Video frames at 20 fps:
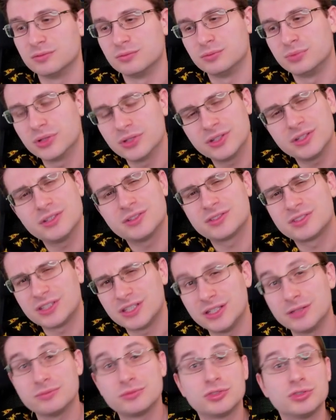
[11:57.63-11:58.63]
Building your
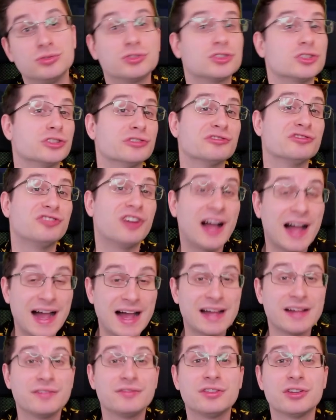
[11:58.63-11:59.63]
team to
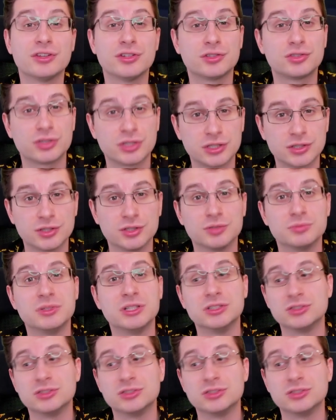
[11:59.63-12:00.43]
survive the trick room is